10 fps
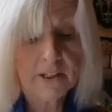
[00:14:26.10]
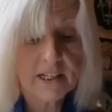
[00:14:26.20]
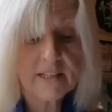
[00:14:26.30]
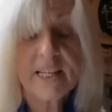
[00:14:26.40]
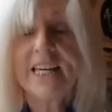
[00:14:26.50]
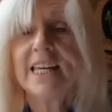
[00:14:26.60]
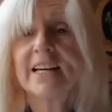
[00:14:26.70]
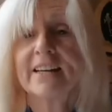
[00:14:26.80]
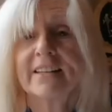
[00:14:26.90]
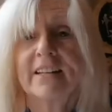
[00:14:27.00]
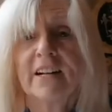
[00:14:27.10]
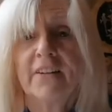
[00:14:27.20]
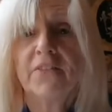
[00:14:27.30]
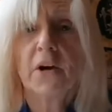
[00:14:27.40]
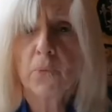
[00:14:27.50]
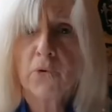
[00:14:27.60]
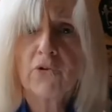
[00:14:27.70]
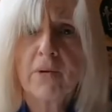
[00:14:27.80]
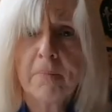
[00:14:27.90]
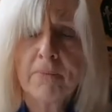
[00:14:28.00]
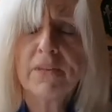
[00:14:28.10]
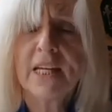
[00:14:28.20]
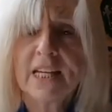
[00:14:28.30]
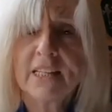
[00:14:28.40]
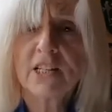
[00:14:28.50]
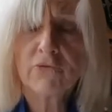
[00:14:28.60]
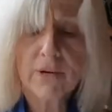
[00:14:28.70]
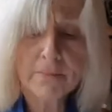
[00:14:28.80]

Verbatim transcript: But it's here that we need to